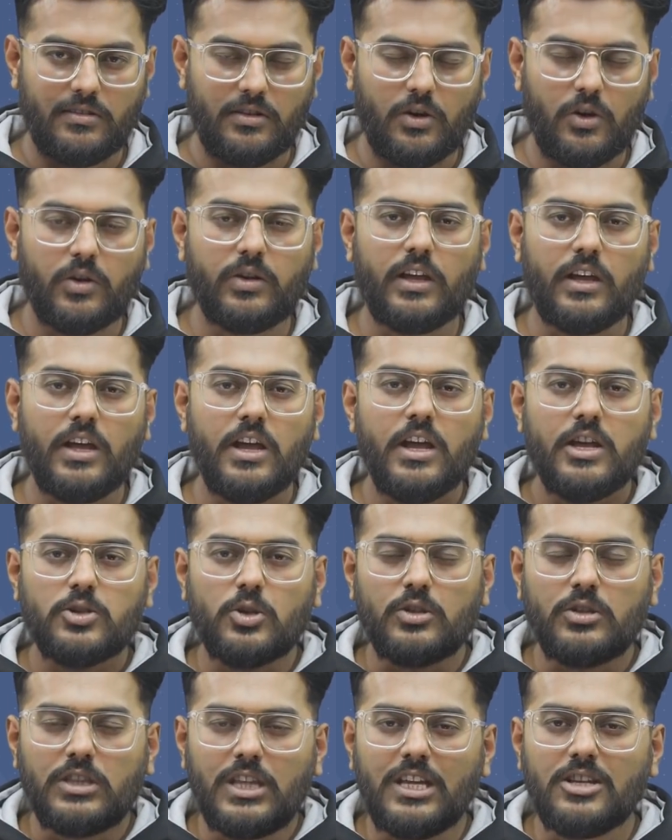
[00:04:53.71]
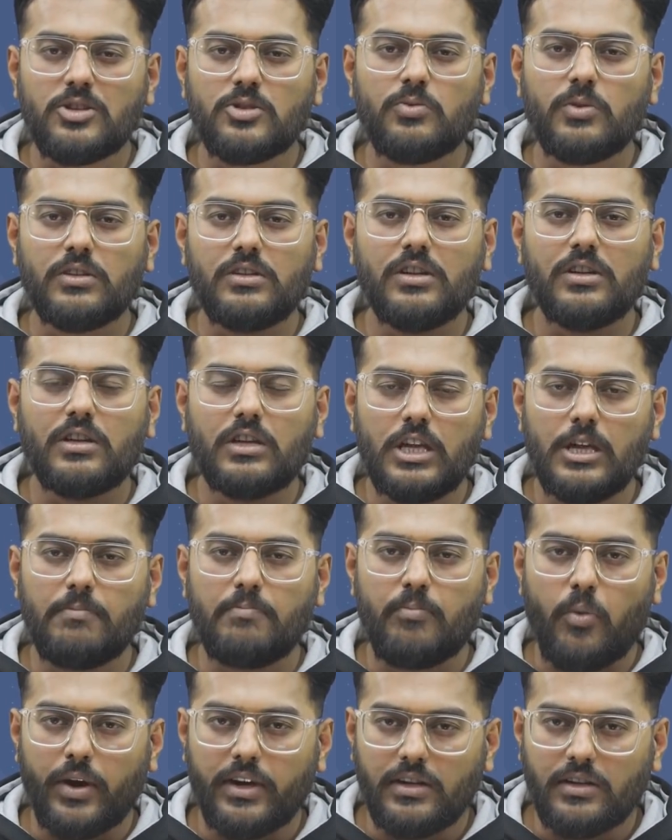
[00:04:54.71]
Okay, so these were the key
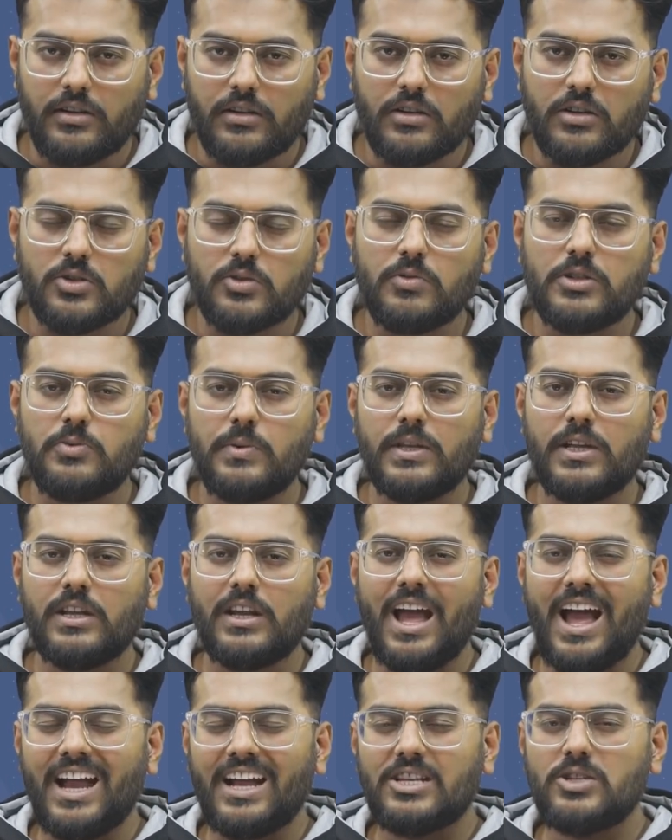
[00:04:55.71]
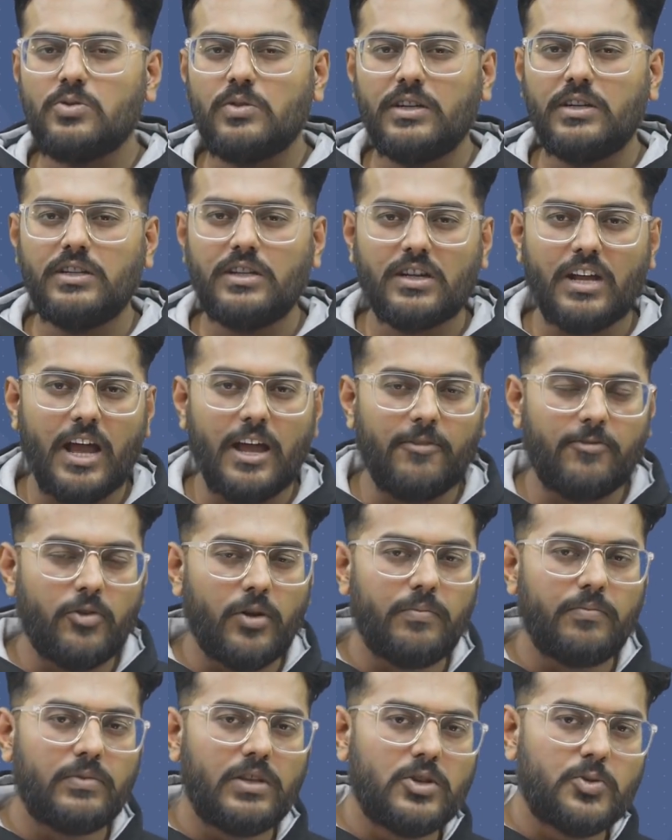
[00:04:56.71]
pointers which we can actually derive
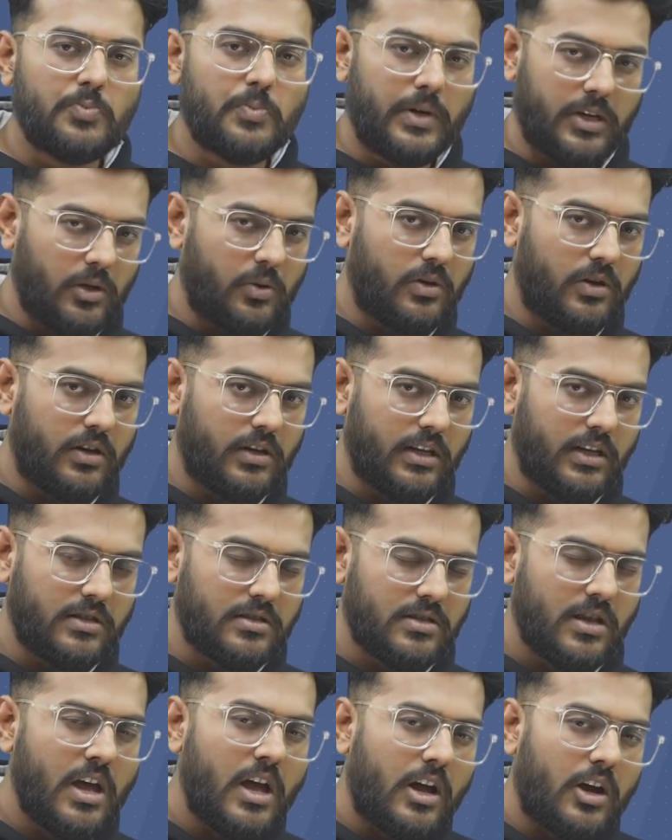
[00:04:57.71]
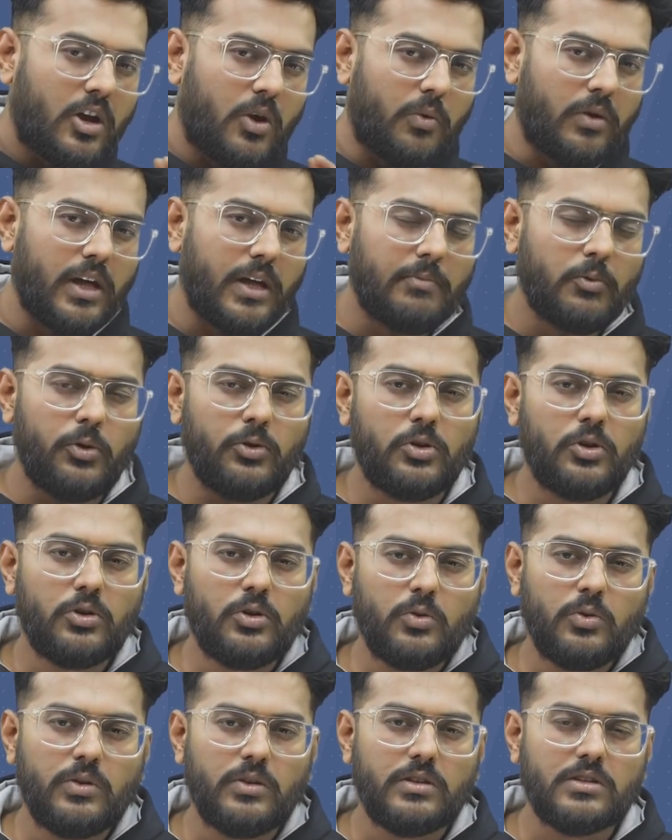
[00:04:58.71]
from this particular case. Now what I'm going to
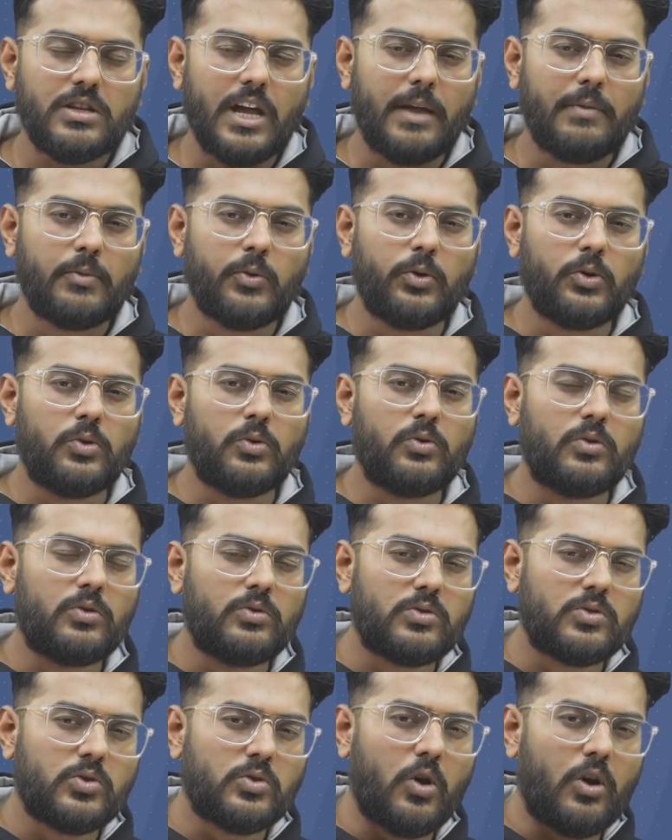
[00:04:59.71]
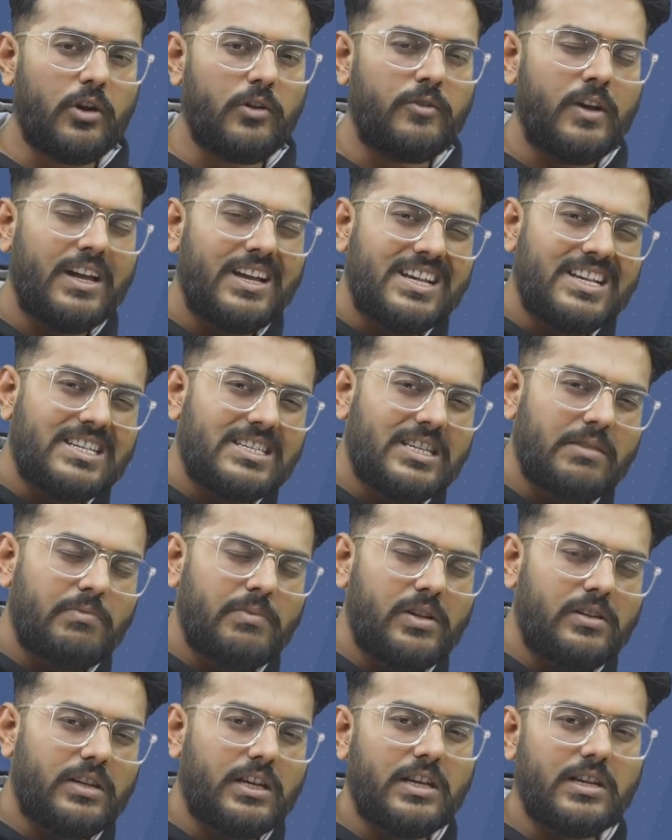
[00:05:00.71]
do is, I'm going to solve
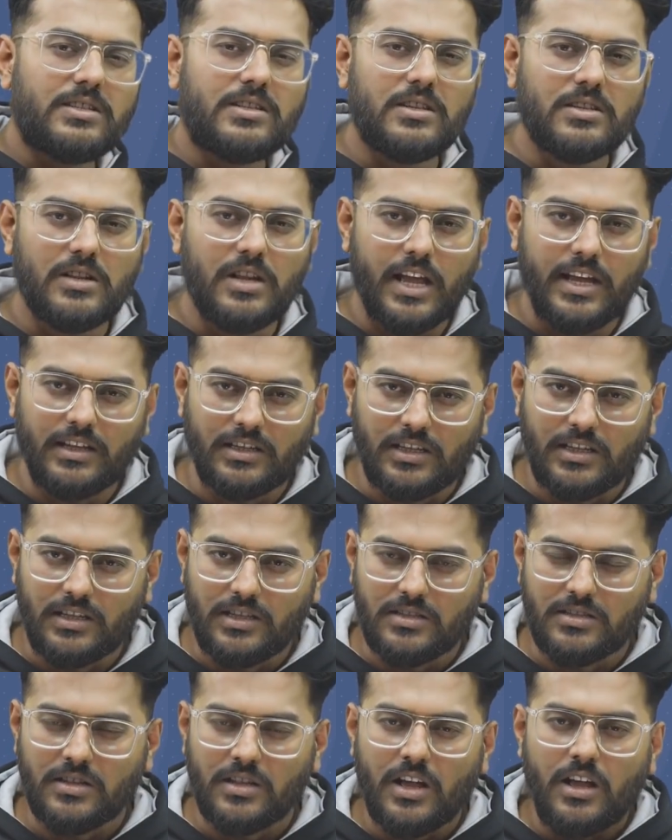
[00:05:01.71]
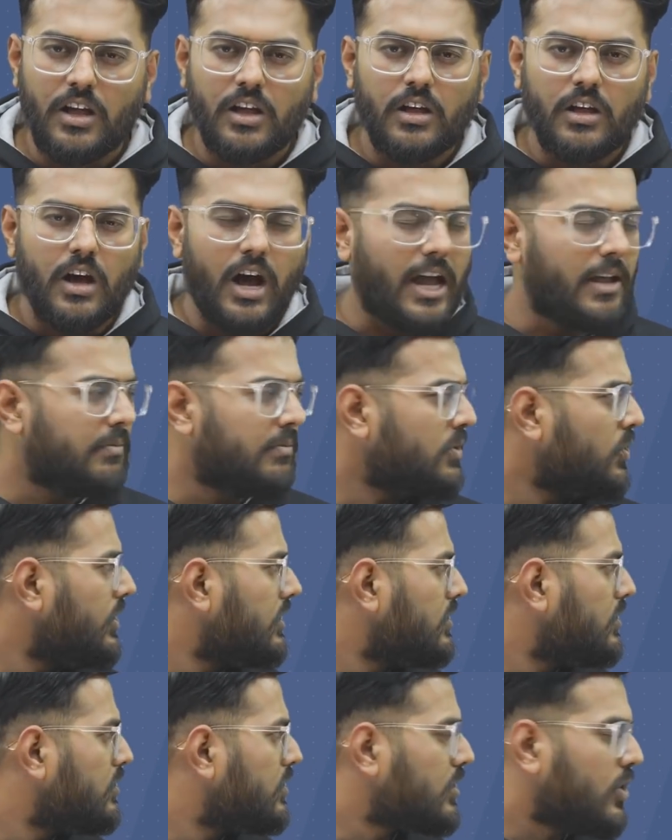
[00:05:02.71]
similar cases like these. I'm going
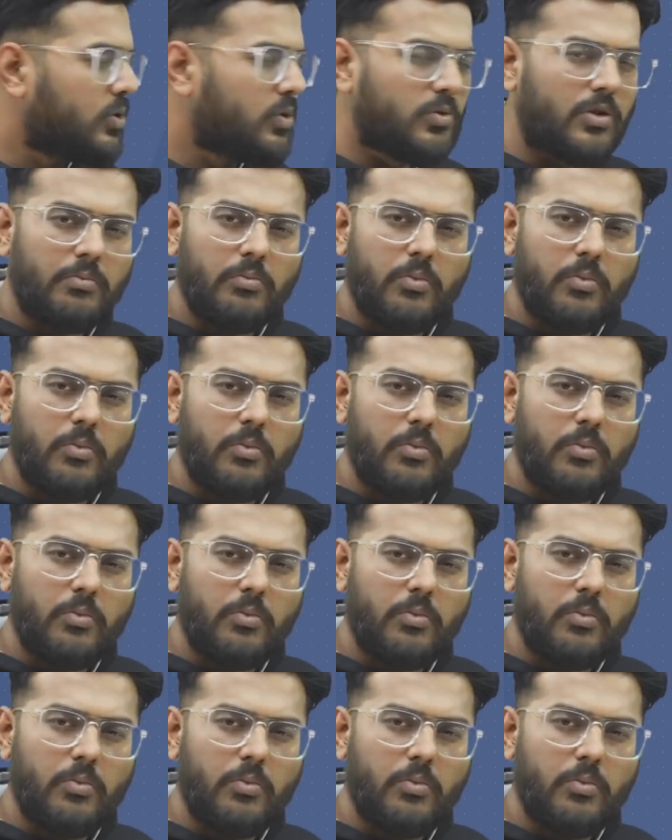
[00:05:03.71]
to throw a